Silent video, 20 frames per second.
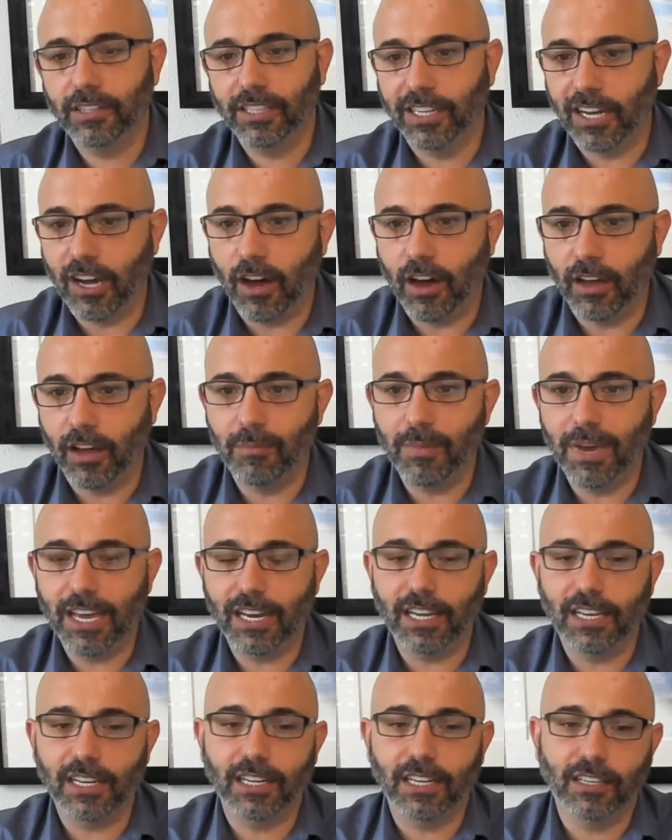Like
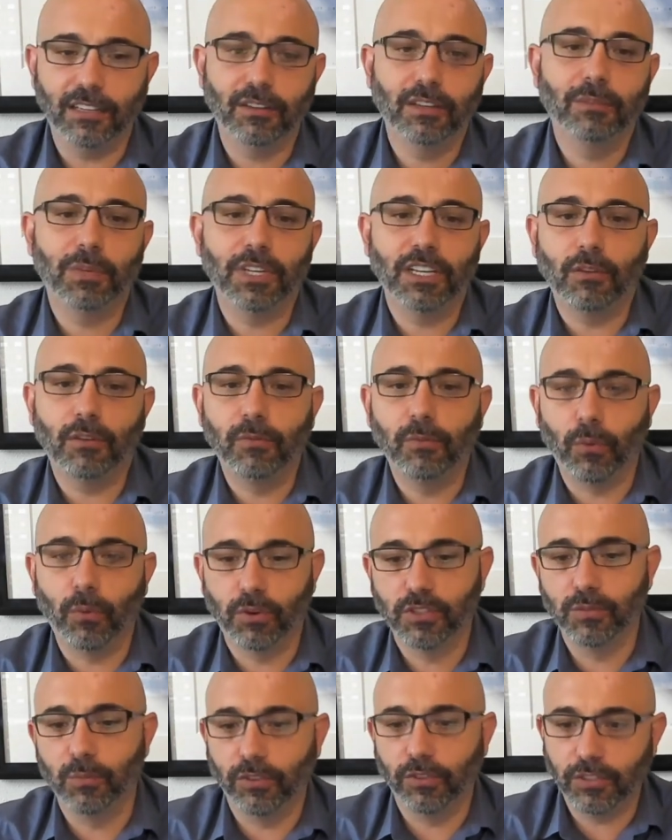automating and being a
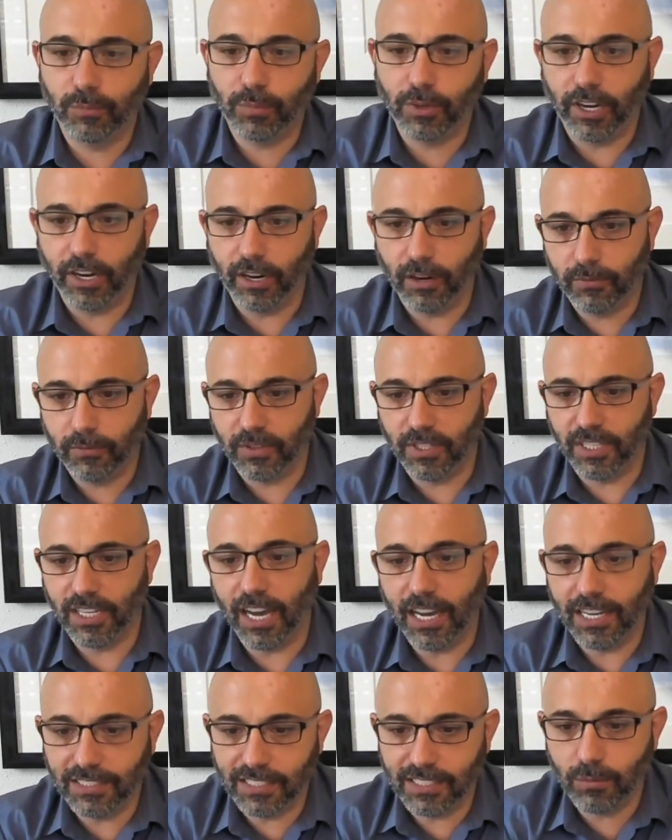force multiplier for the
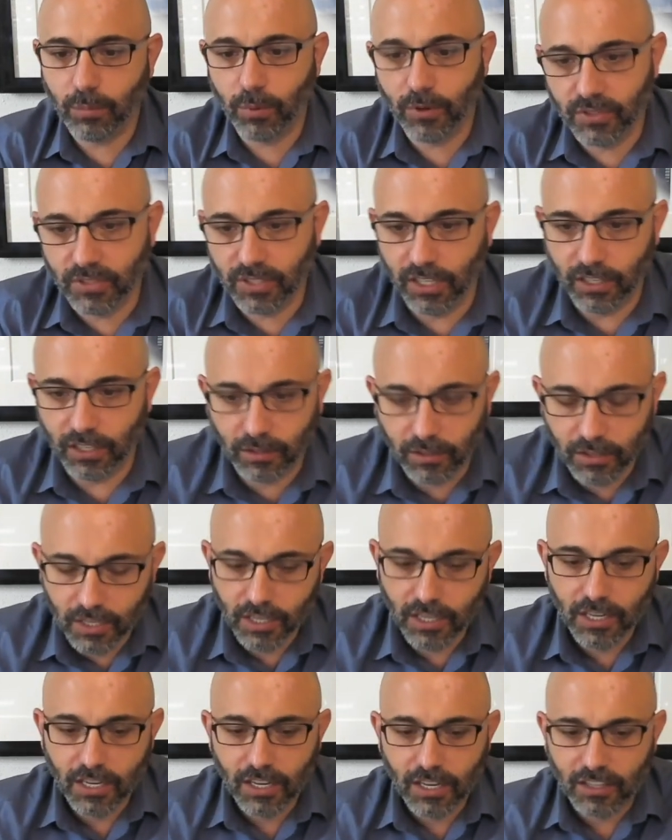IT personnel,
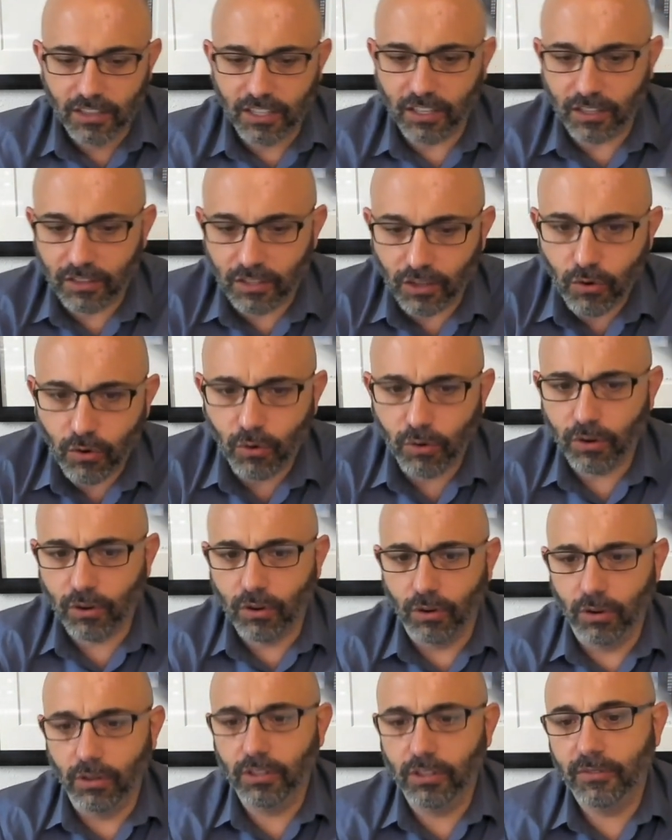the the core
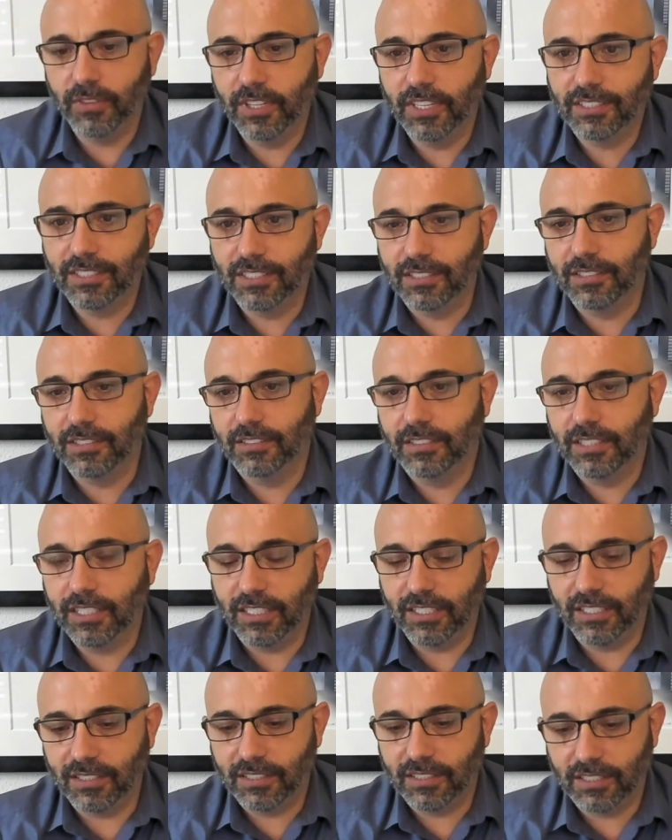goal of this is
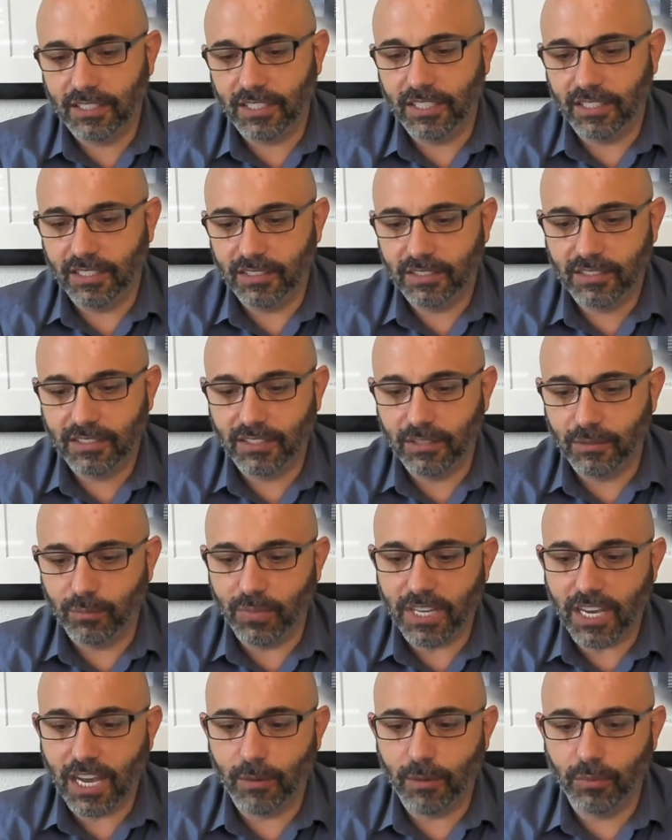is is to
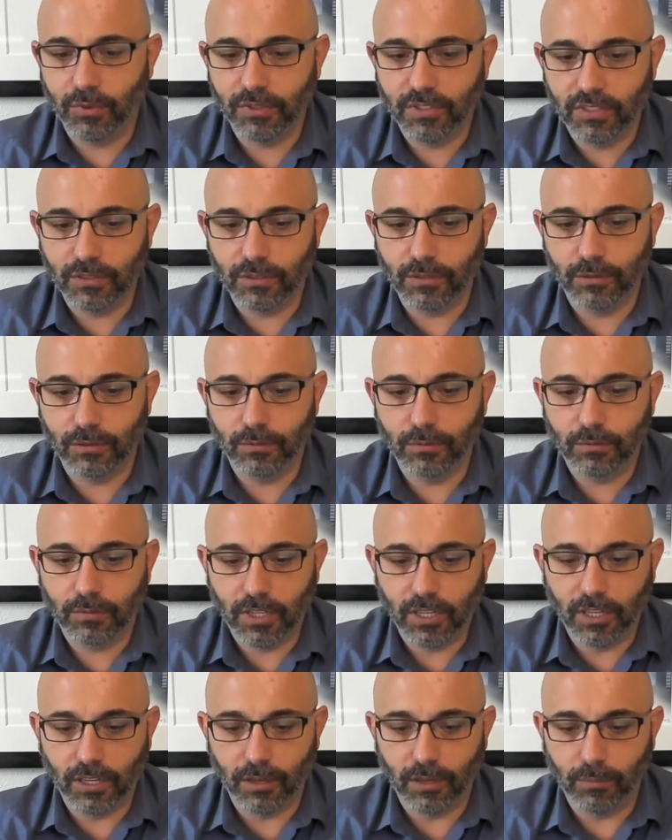be able to
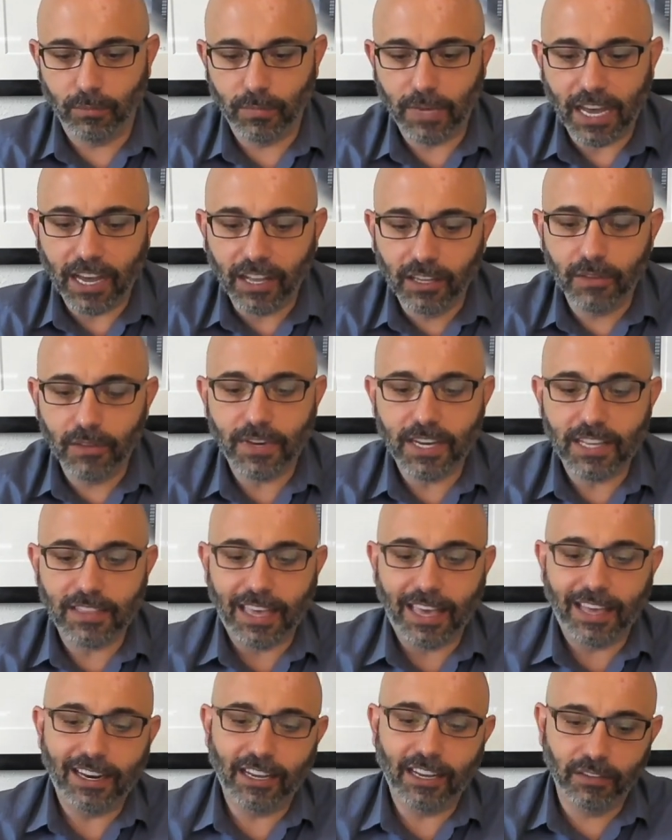um, elevate
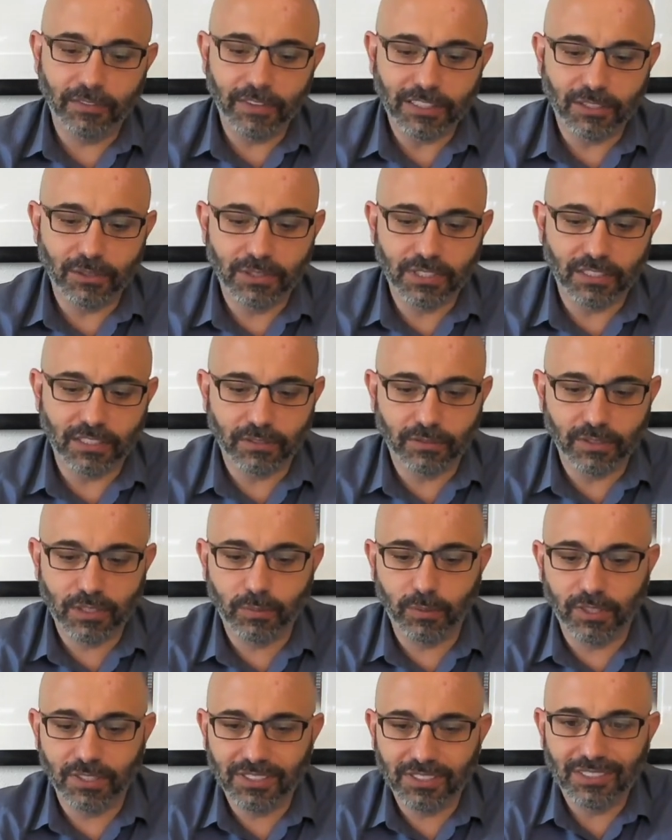that, elevate those sets of
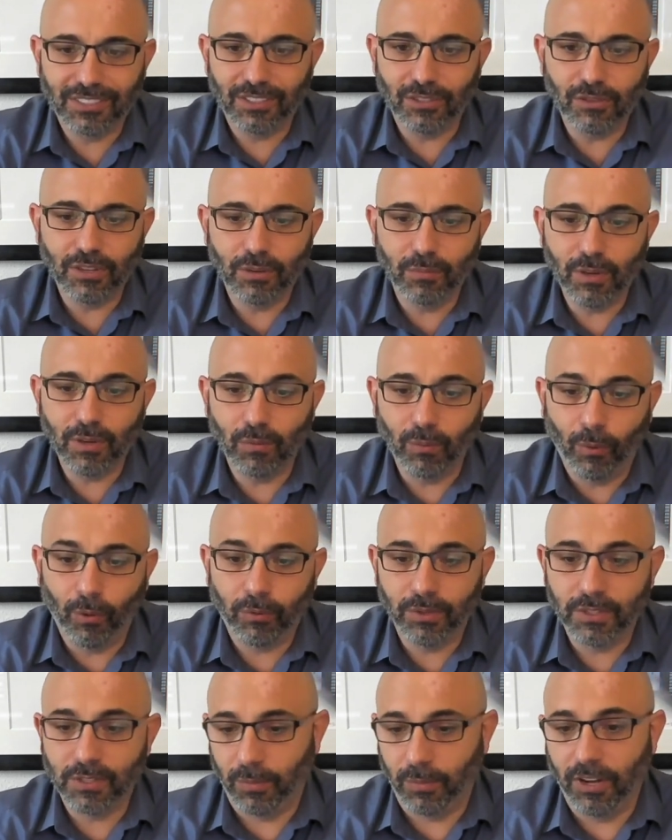experiences, so you can be
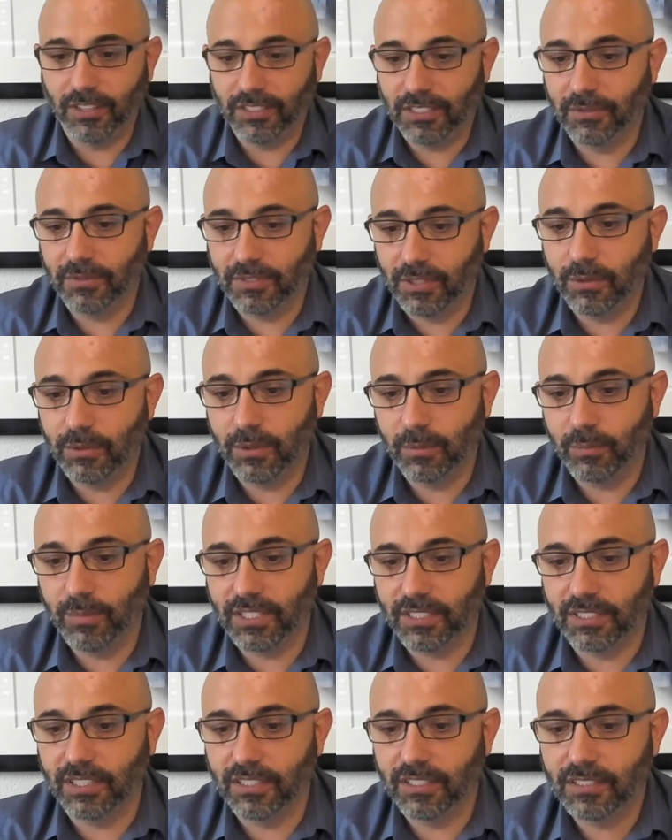more responsive to the
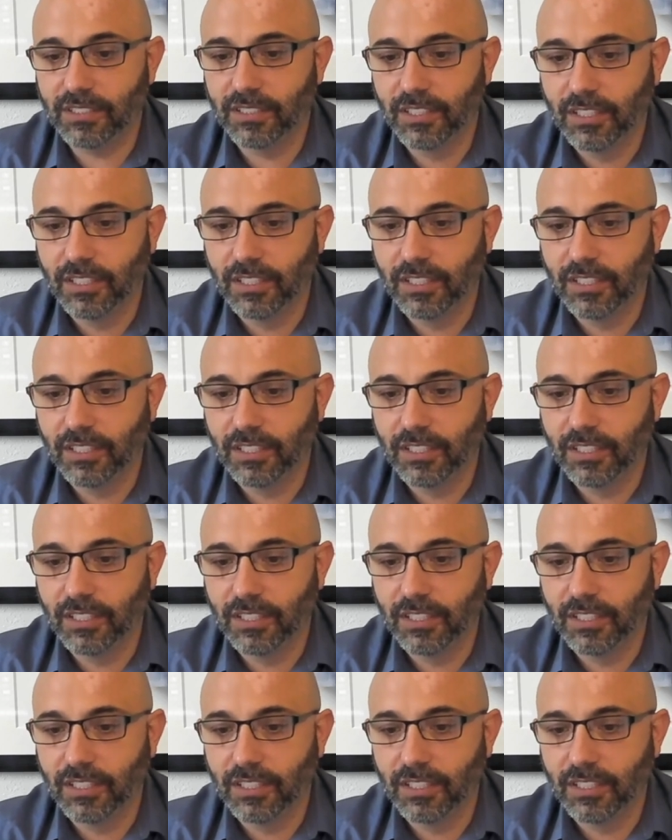business,